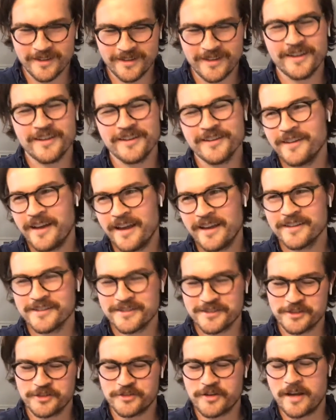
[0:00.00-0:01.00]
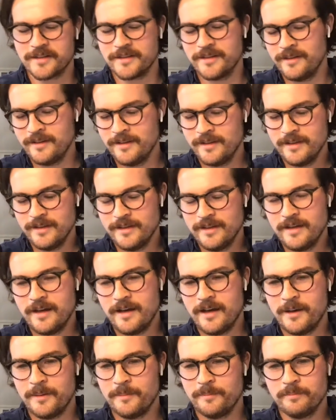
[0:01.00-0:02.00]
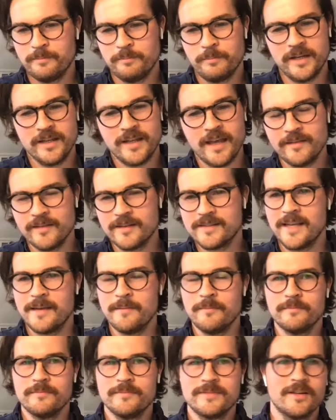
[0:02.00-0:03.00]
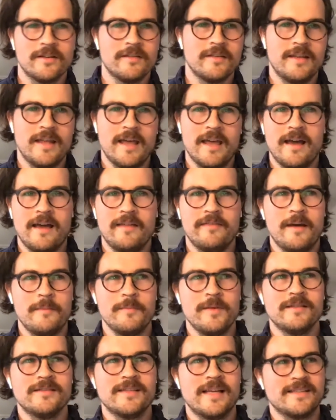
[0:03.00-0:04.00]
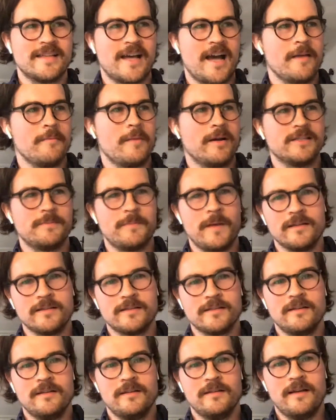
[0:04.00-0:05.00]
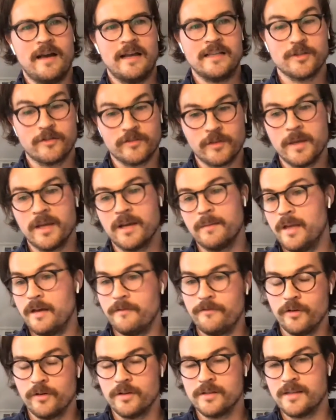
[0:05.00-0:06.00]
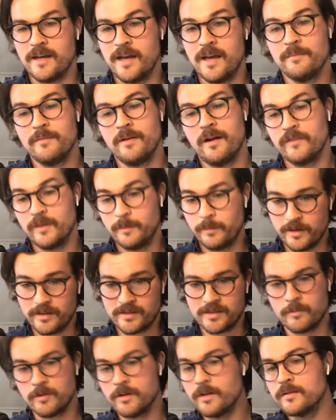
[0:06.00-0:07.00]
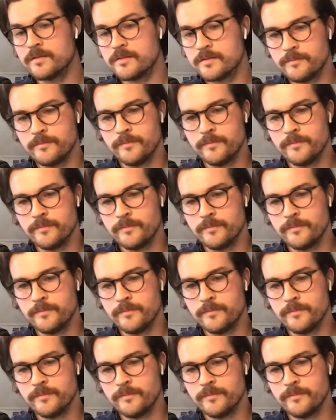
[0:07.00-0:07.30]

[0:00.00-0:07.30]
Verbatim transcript: getting, I guess, distracted. Um, but again, the same still in the day, that means that time I spent, I still have to make up that focus time and I'll have to put it somewhere else.